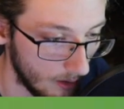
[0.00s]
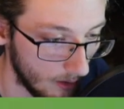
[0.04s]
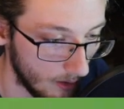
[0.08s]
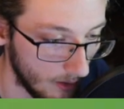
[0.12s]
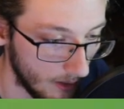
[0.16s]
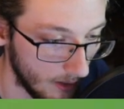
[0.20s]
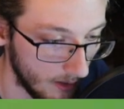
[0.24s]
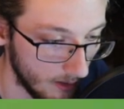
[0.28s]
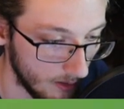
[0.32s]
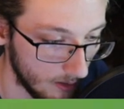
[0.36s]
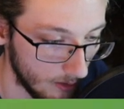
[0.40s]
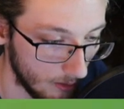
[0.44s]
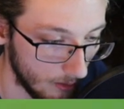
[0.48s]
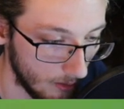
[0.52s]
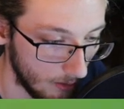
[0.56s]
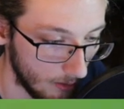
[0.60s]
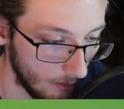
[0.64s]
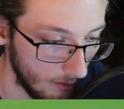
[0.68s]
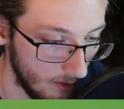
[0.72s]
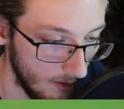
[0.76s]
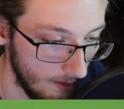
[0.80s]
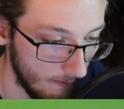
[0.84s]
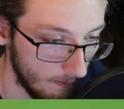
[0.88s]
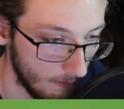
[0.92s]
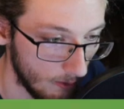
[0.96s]
Okay, so
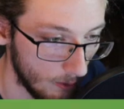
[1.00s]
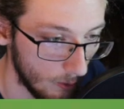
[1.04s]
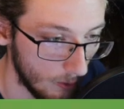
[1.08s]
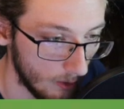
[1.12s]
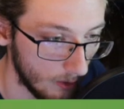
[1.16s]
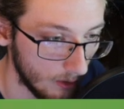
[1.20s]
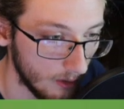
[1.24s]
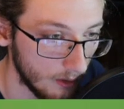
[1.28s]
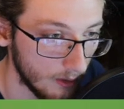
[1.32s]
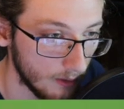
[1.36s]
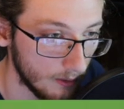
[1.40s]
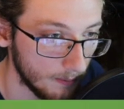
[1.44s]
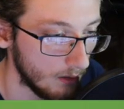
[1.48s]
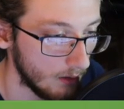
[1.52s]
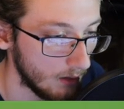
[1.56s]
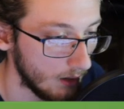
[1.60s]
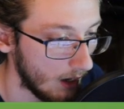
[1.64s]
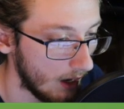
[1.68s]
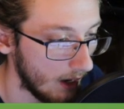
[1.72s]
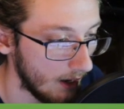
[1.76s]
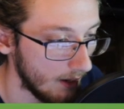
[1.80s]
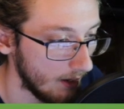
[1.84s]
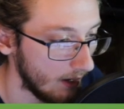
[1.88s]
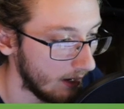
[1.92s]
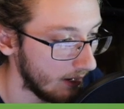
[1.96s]
3, 4.
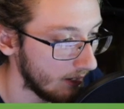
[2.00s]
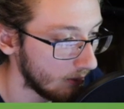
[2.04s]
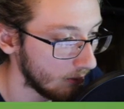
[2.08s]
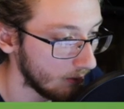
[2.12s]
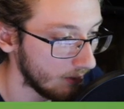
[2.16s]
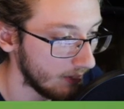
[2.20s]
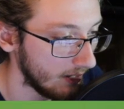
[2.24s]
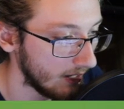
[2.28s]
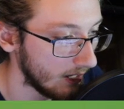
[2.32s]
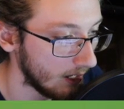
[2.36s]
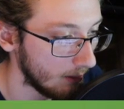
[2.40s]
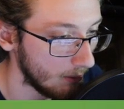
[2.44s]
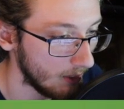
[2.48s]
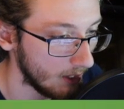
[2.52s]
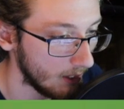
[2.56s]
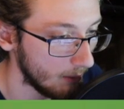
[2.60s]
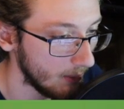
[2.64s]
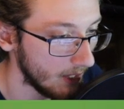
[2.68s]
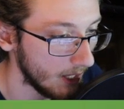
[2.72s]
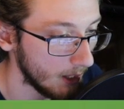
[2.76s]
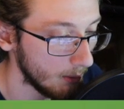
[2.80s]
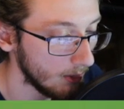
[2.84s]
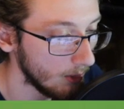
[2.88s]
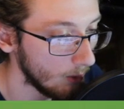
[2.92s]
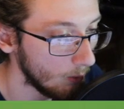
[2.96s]
I don't think I'm going to be
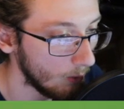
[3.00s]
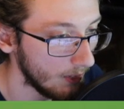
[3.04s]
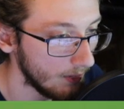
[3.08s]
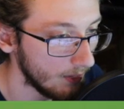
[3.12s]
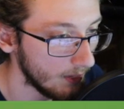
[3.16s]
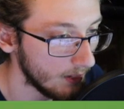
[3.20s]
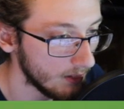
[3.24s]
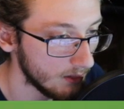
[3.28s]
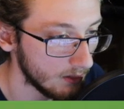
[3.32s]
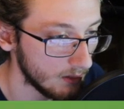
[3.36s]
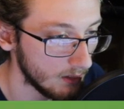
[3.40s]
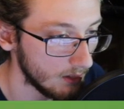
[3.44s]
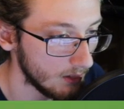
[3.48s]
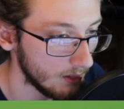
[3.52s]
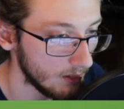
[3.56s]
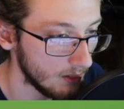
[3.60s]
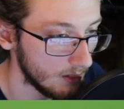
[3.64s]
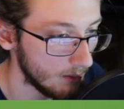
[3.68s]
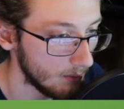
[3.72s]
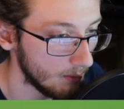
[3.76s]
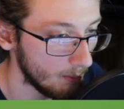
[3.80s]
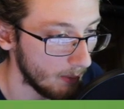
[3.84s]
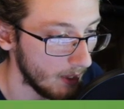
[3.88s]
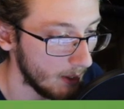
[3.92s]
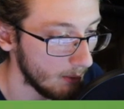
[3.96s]
able to win this.
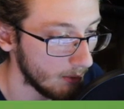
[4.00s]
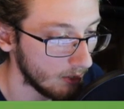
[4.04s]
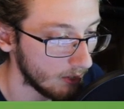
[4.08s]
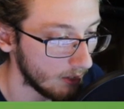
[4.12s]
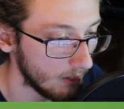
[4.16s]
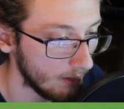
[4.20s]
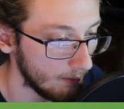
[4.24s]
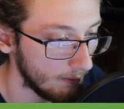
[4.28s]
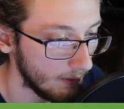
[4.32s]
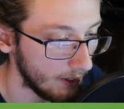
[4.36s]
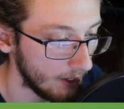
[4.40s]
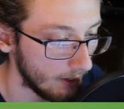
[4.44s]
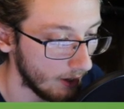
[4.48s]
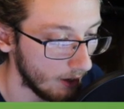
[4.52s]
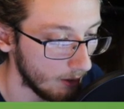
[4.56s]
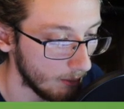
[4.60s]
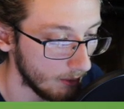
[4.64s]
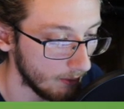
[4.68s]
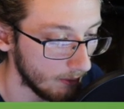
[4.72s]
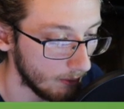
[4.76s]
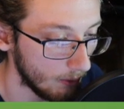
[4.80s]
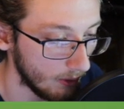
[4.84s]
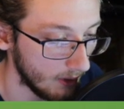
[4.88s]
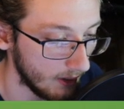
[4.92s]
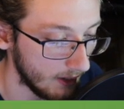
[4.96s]
People are going to figure it out
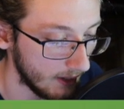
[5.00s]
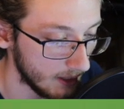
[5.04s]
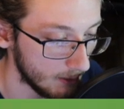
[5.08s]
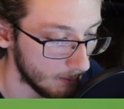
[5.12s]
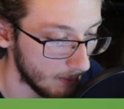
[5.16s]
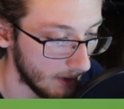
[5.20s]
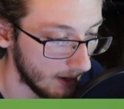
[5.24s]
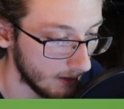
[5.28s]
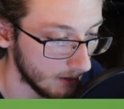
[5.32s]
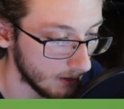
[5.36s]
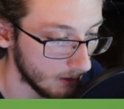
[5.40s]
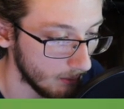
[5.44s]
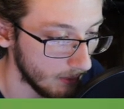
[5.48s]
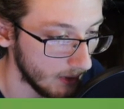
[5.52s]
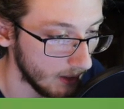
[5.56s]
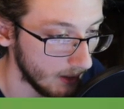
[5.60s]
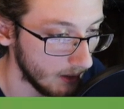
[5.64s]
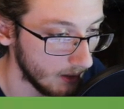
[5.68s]
before it gets back to me.